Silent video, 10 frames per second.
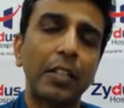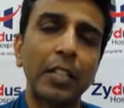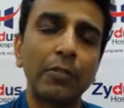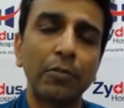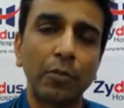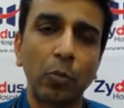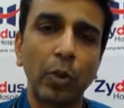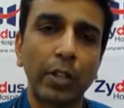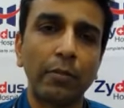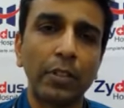give
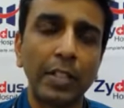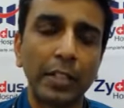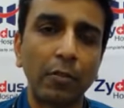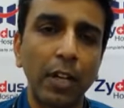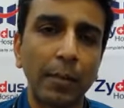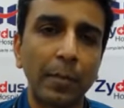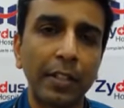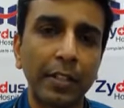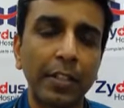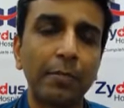whatever the
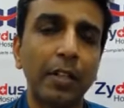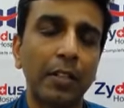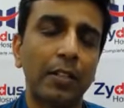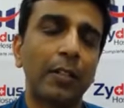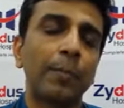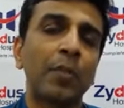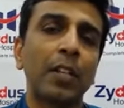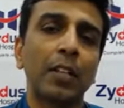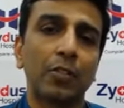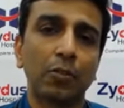requirement treatment.
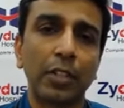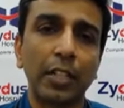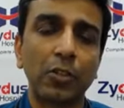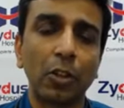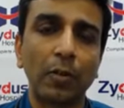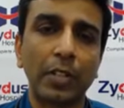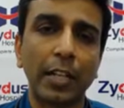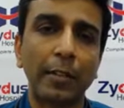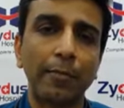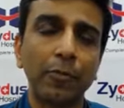So that is always
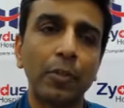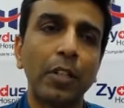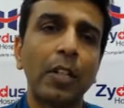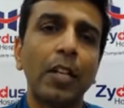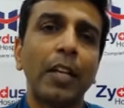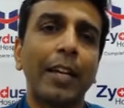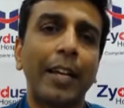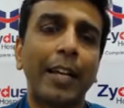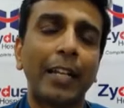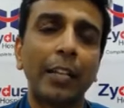helpful.
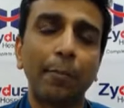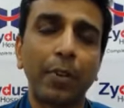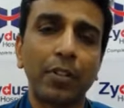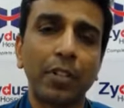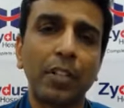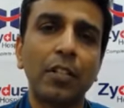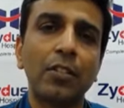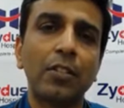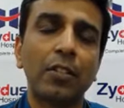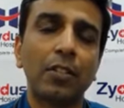And if person
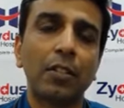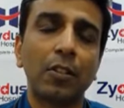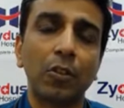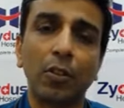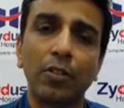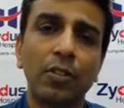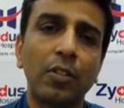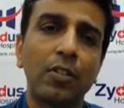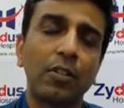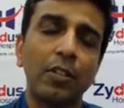is
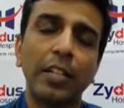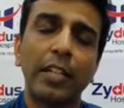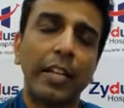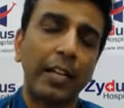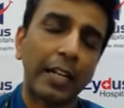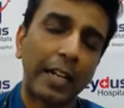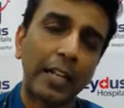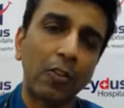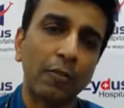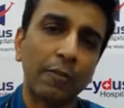conscious, they can lie
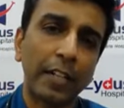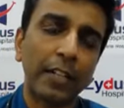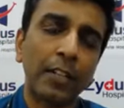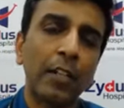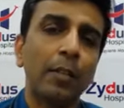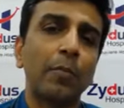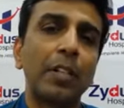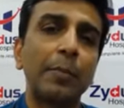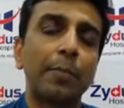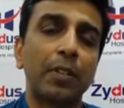down flat.
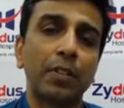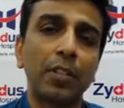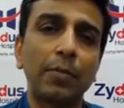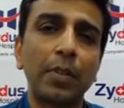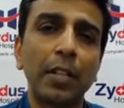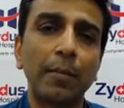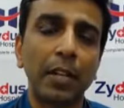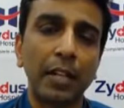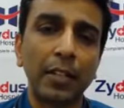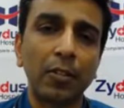But if person is
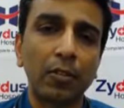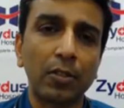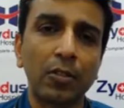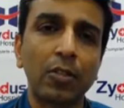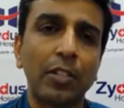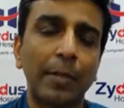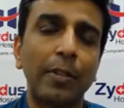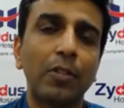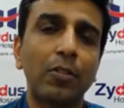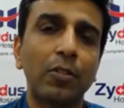become unconscious or
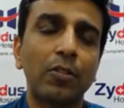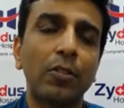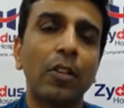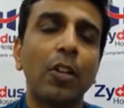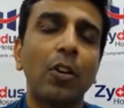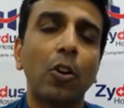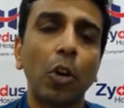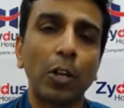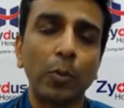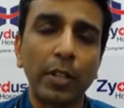semi-conscious,
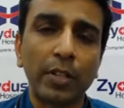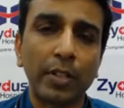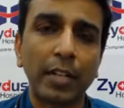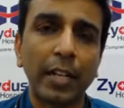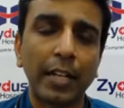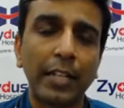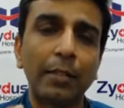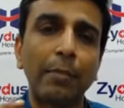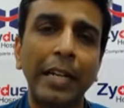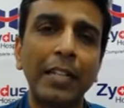always try in
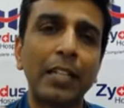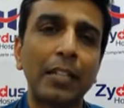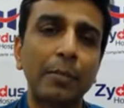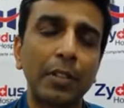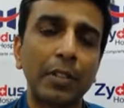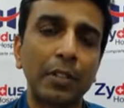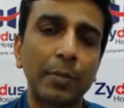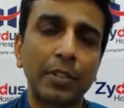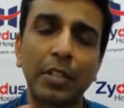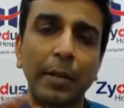a medical emergency
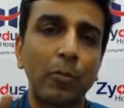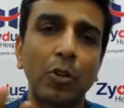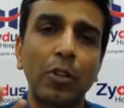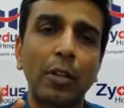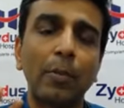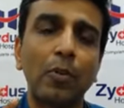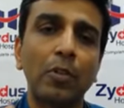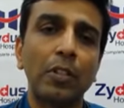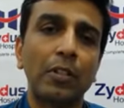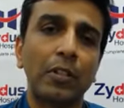patient. I'm not talking
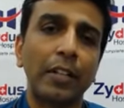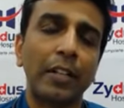about this